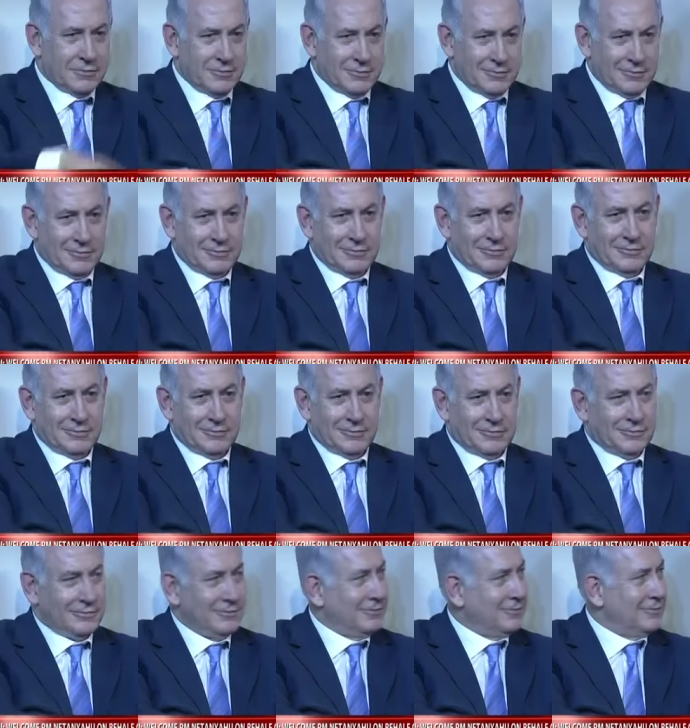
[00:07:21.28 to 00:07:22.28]
and
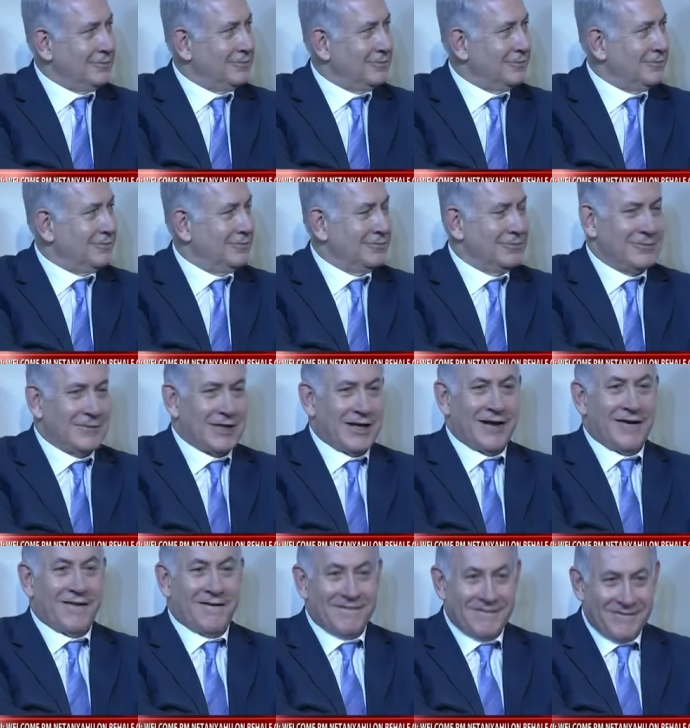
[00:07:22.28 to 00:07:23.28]
transform.
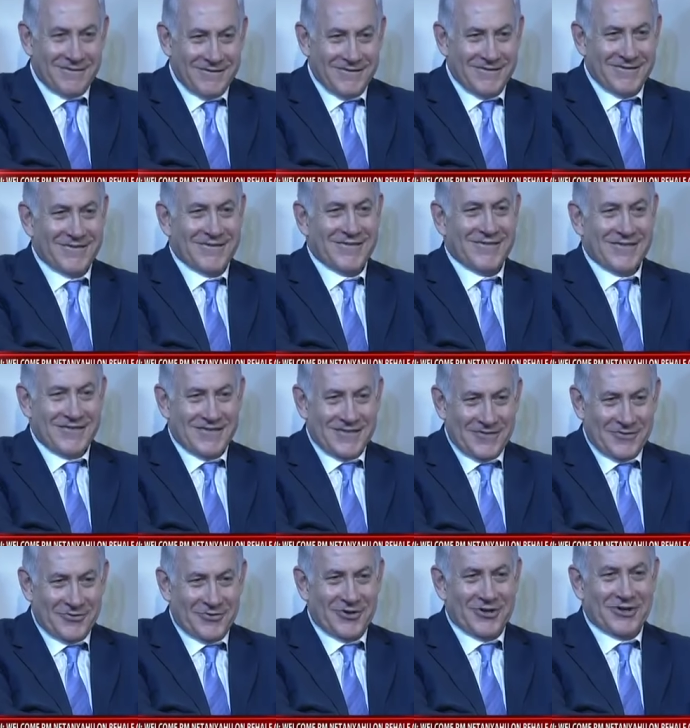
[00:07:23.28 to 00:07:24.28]
The
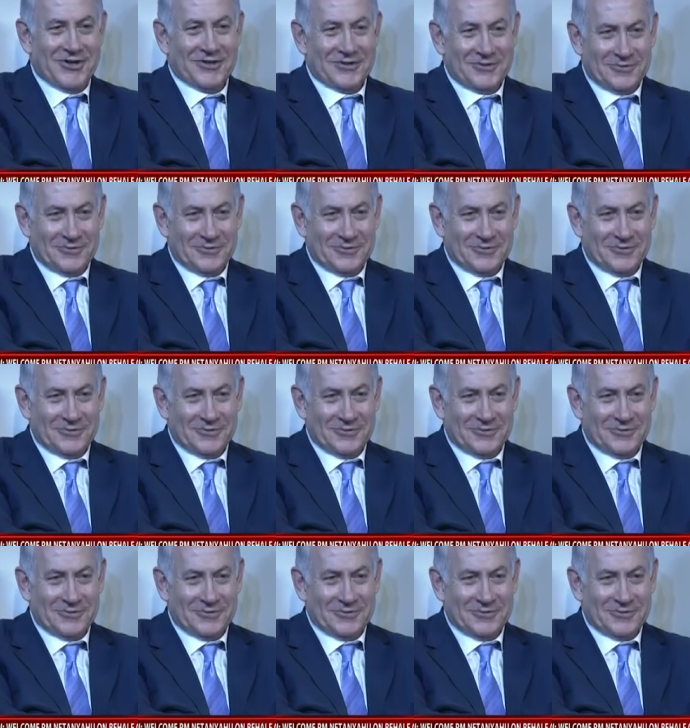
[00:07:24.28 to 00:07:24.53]
result